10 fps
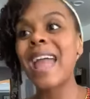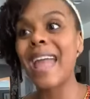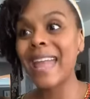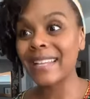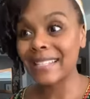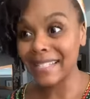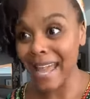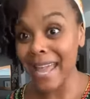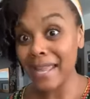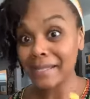And
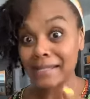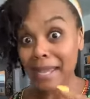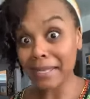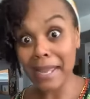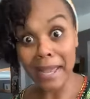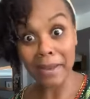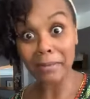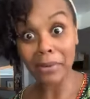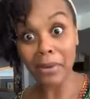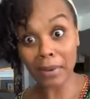today, take a nap,
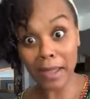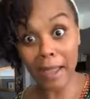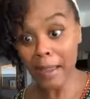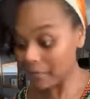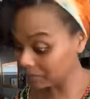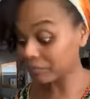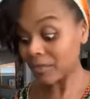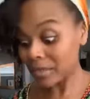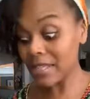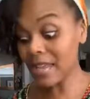okay?
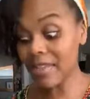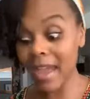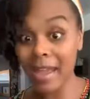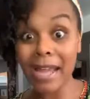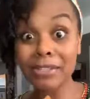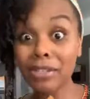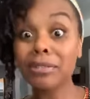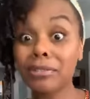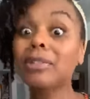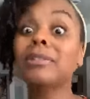Did that, I
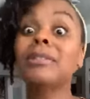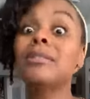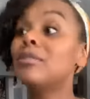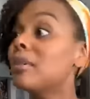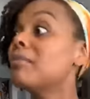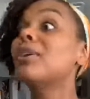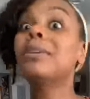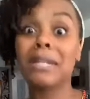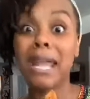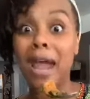took me a
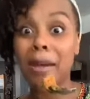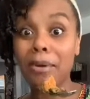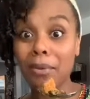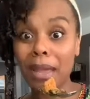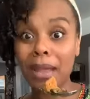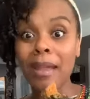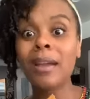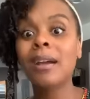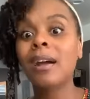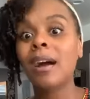good nap, okay?
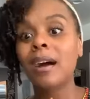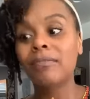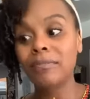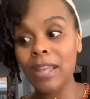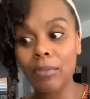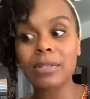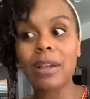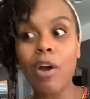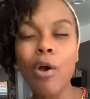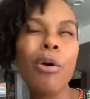That was
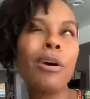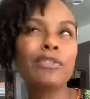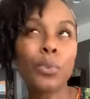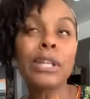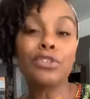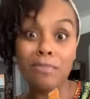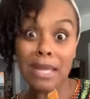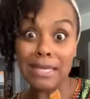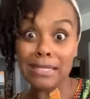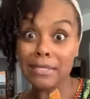all of 22
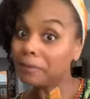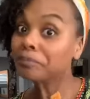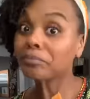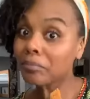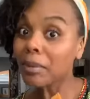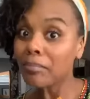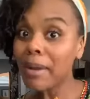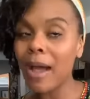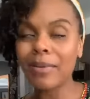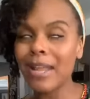minutes.
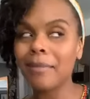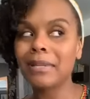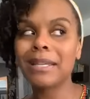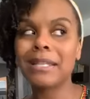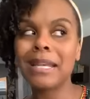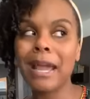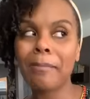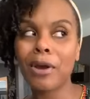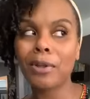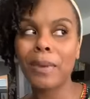Power nap, didn't get that
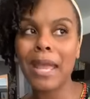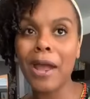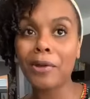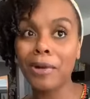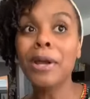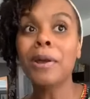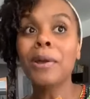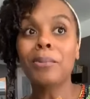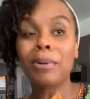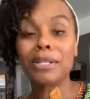nap all the way out,
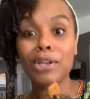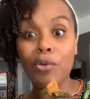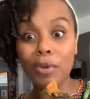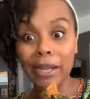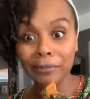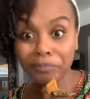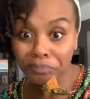but it's all right.